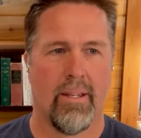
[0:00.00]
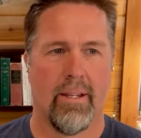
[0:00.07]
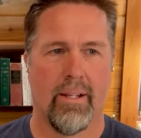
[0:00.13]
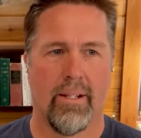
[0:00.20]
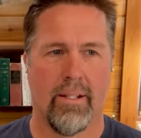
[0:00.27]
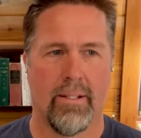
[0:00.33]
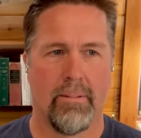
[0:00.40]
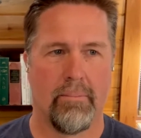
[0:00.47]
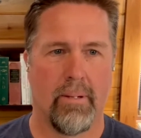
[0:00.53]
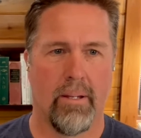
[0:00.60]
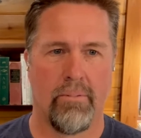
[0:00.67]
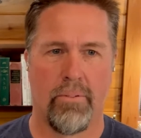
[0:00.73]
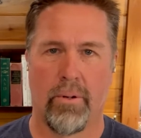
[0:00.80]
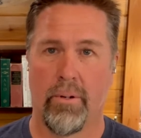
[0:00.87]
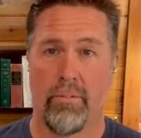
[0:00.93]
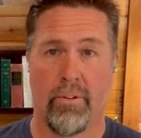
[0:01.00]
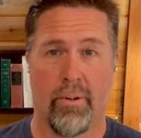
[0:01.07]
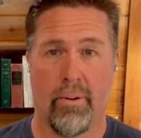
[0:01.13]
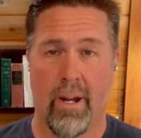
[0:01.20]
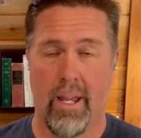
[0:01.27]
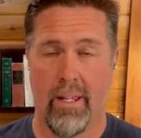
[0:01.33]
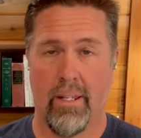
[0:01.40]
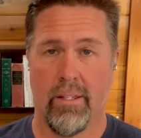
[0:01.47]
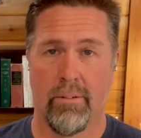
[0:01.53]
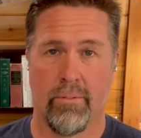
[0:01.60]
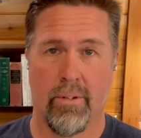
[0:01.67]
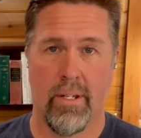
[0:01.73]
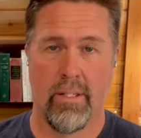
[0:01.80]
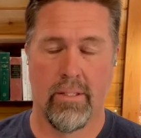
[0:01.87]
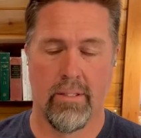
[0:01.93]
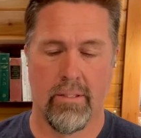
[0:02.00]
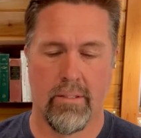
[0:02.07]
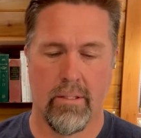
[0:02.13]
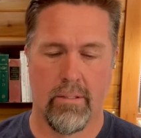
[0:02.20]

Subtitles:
for a variety of reasons.